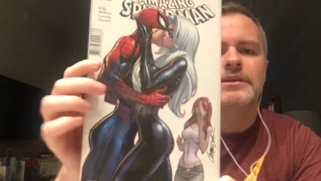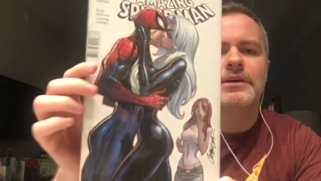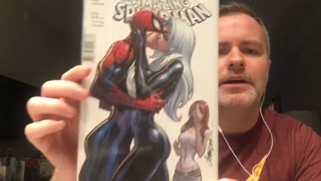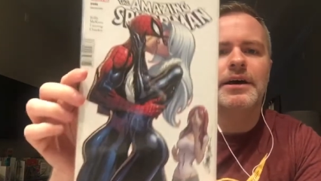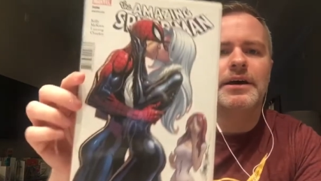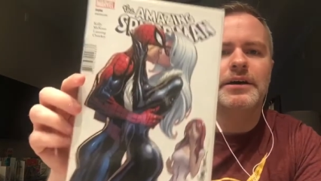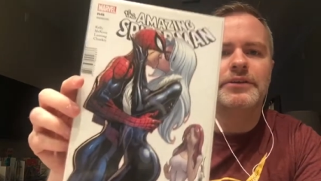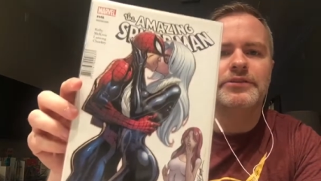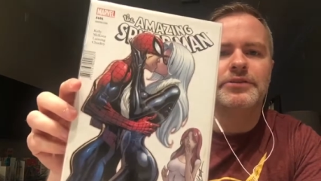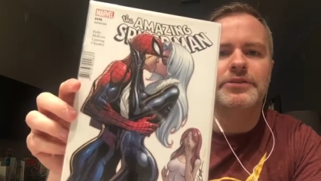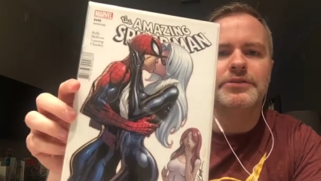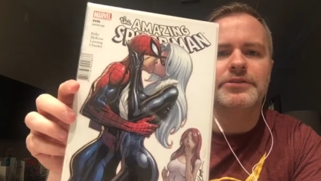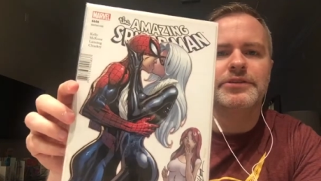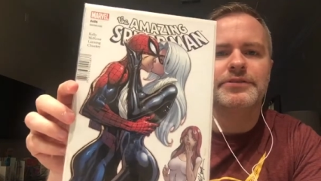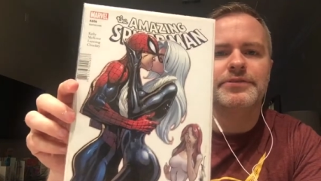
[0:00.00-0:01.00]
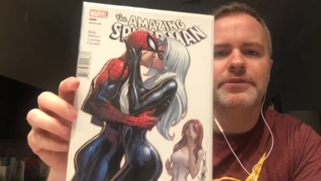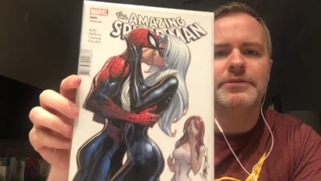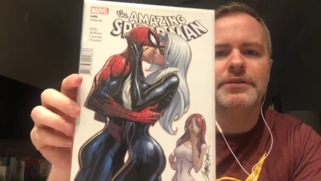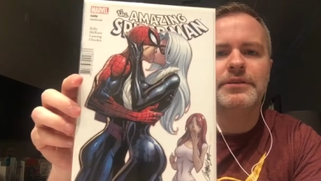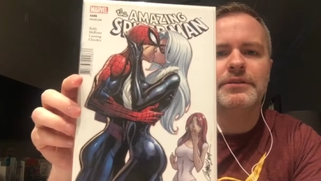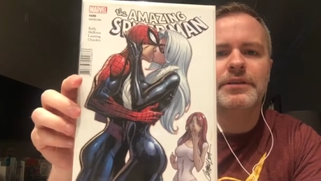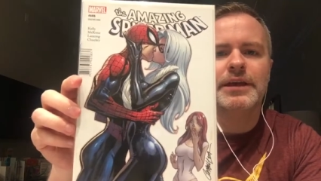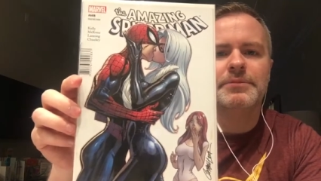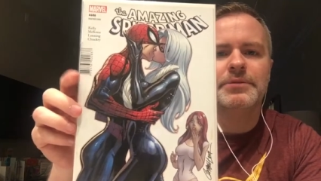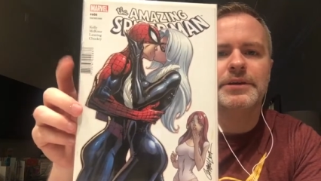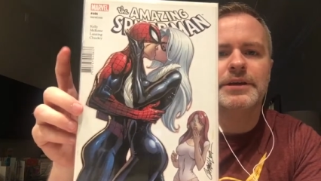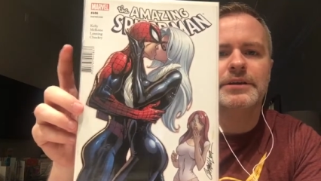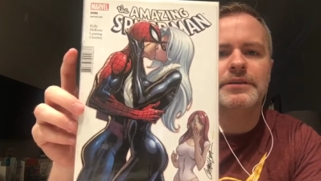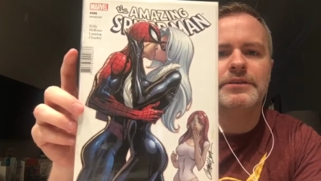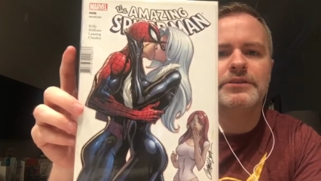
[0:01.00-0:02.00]
So there's different
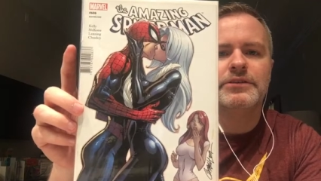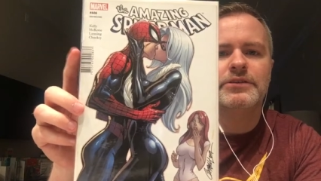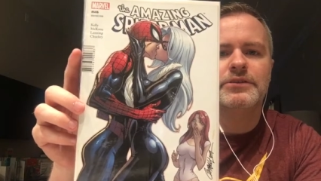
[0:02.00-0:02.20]
labeling,